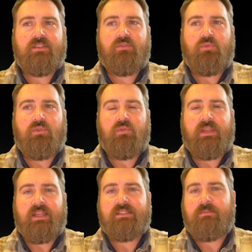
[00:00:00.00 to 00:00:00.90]
through,
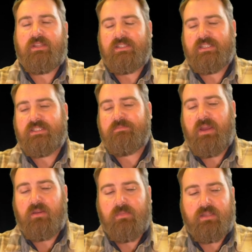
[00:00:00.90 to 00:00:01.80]
again, some of these
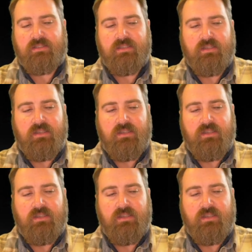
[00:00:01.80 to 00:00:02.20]
experiments.